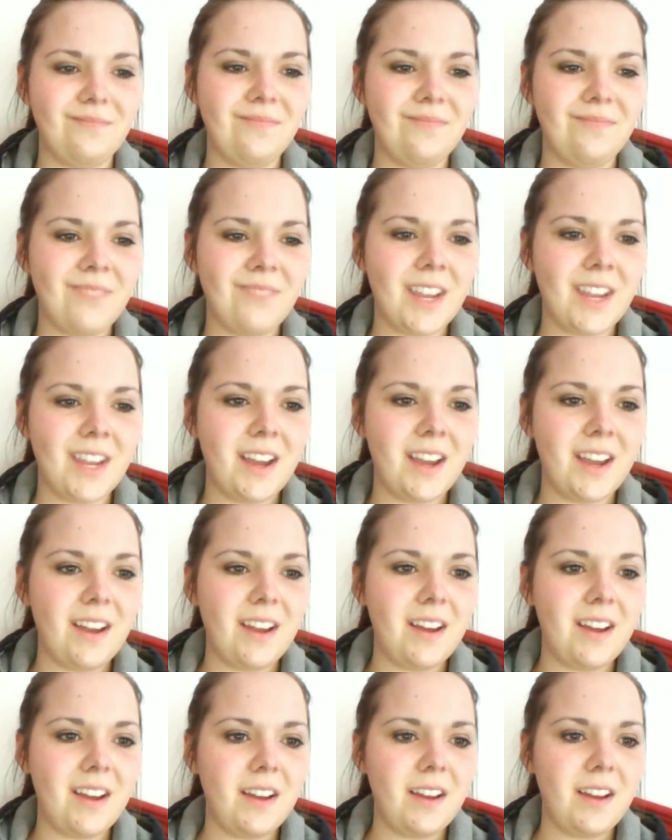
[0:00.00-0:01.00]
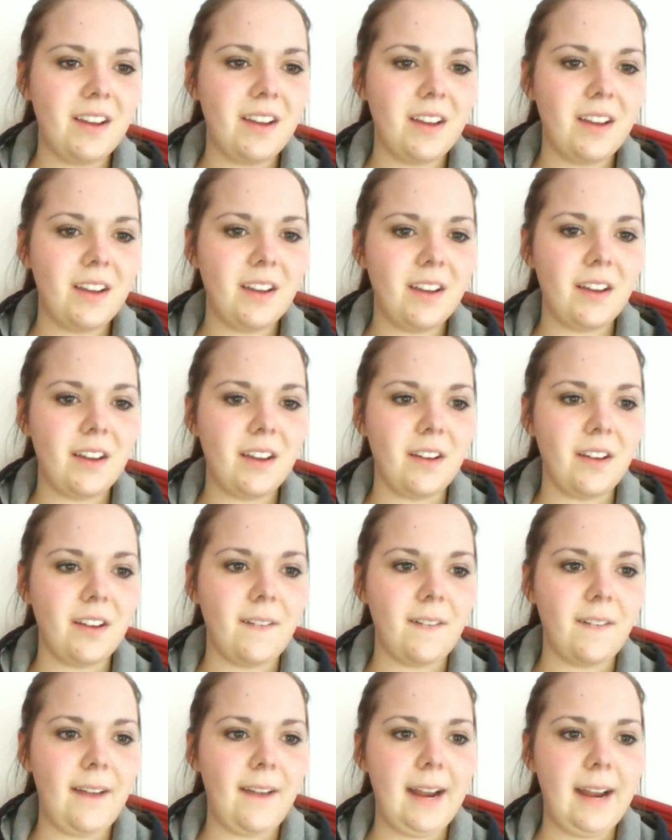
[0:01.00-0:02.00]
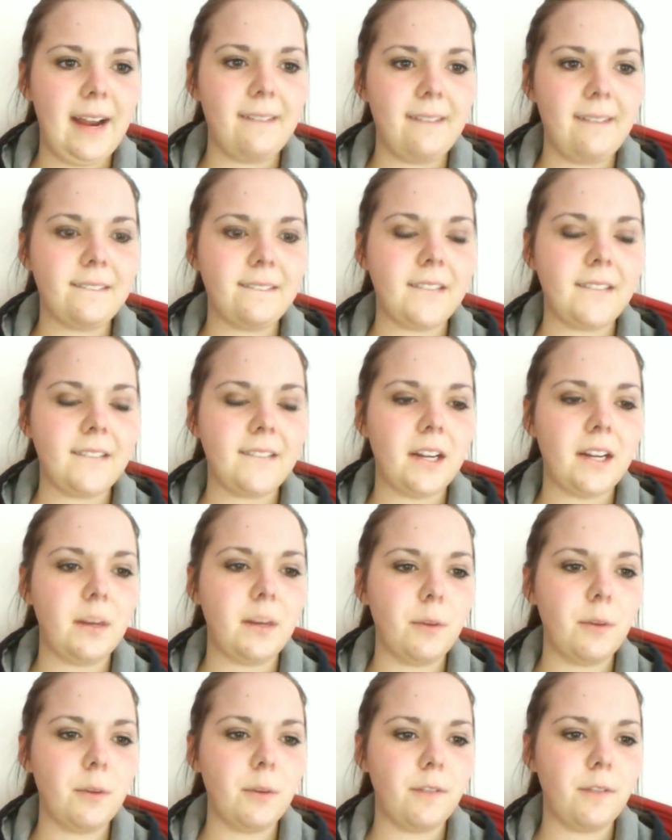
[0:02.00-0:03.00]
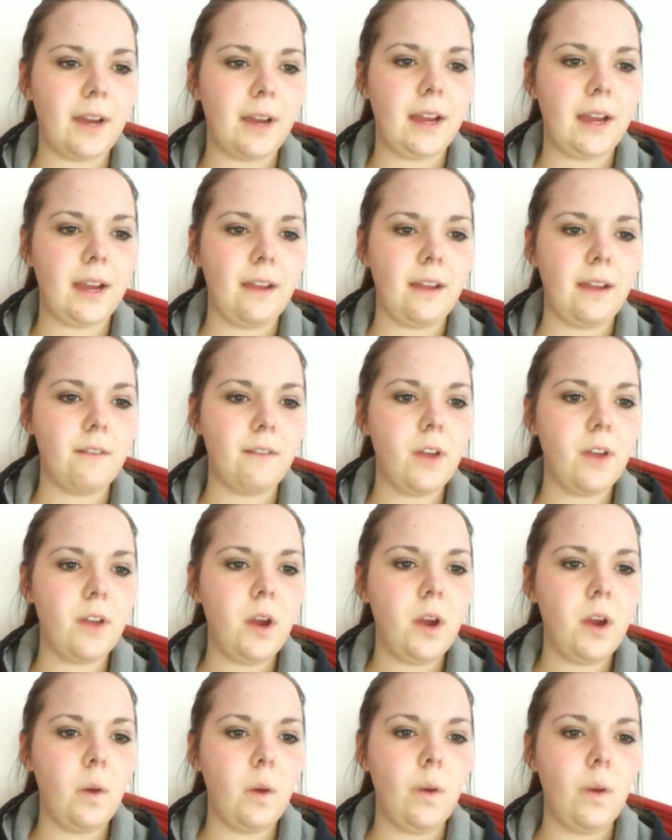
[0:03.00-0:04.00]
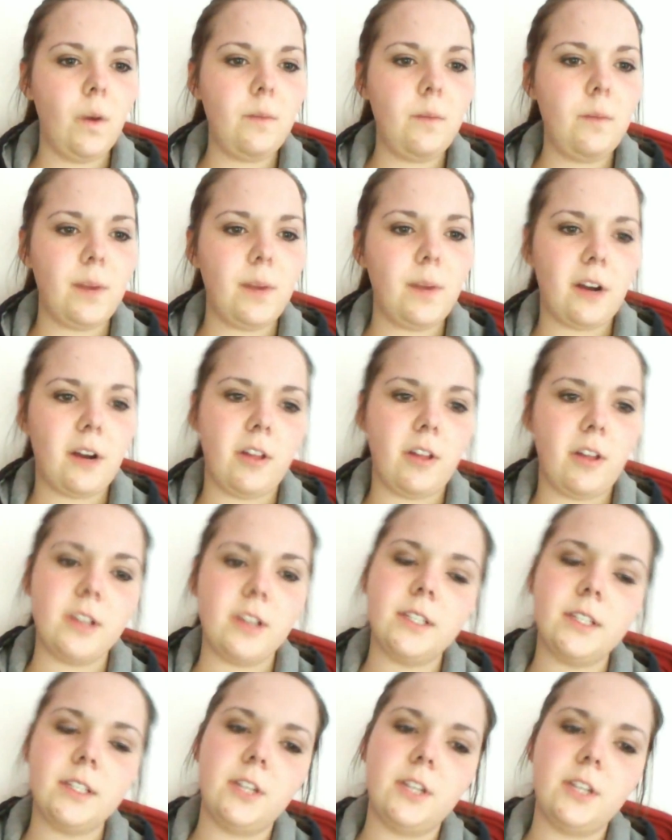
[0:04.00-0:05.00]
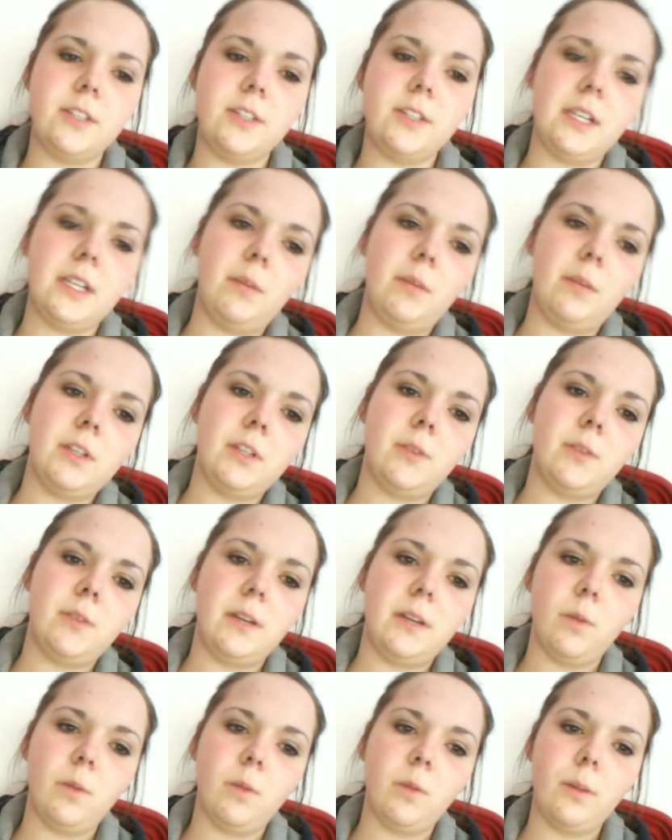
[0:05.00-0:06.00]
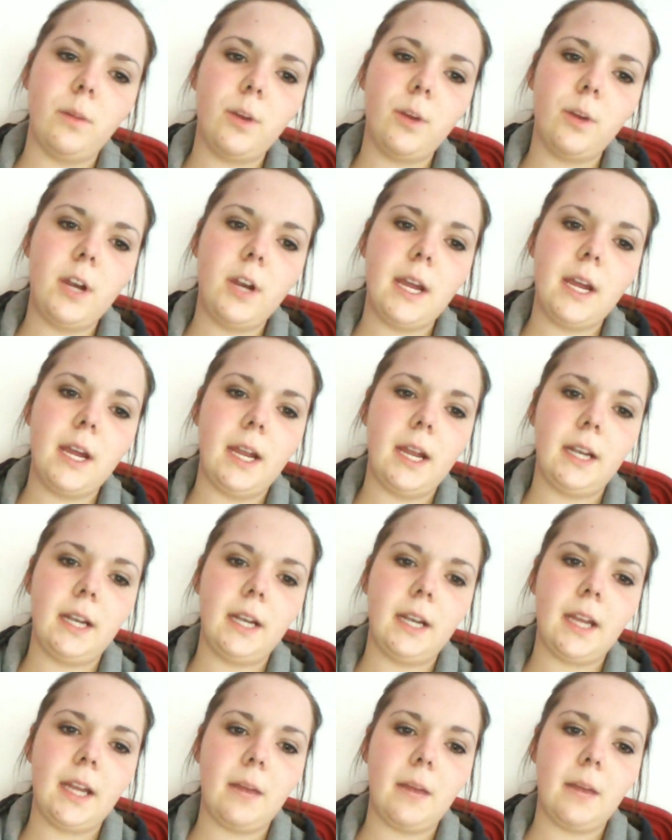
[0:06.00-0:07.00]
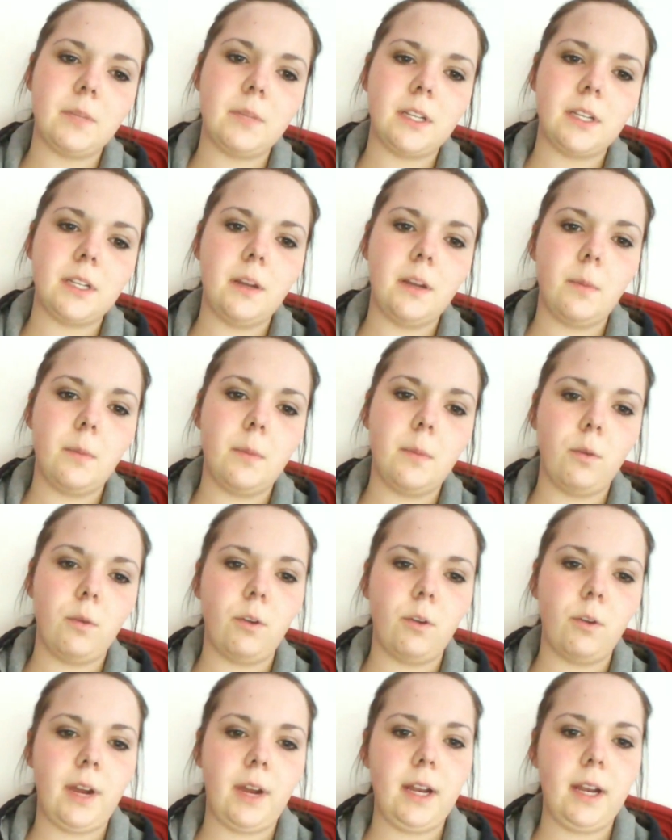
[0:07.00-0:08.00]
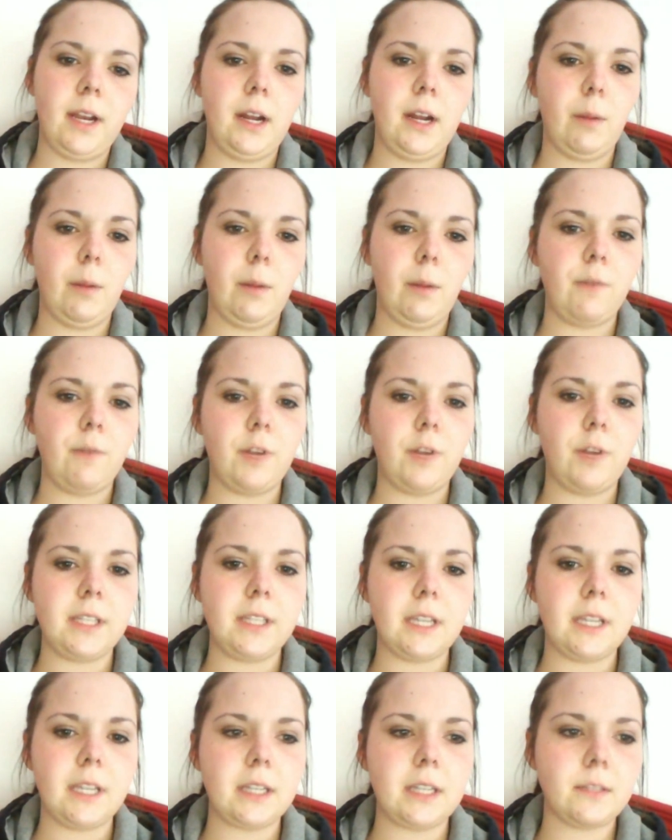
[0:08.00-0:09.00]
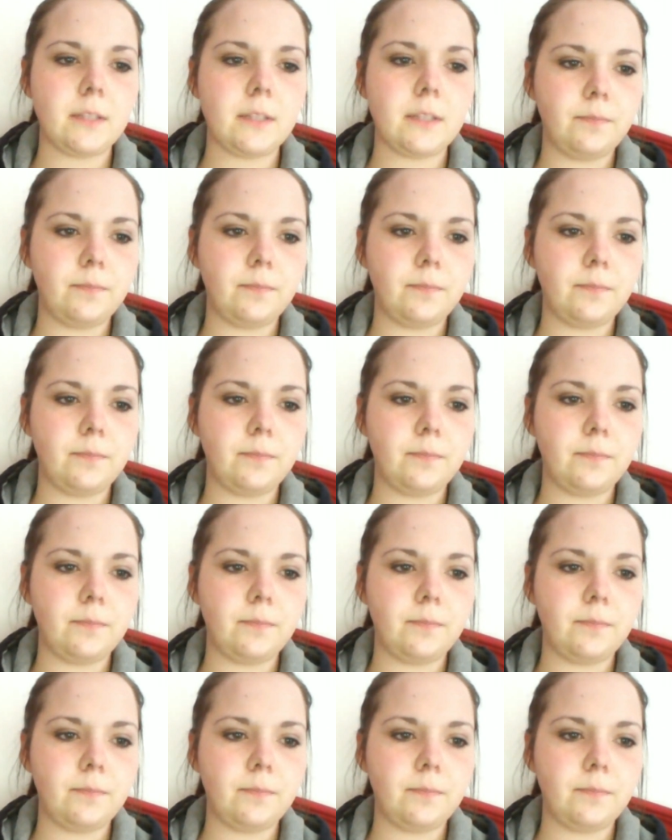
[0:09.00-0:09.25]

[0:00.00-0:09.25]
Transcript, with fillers: All right. Number five. What parallels did you see between Wilbur and Captain Moroni in Alma 46?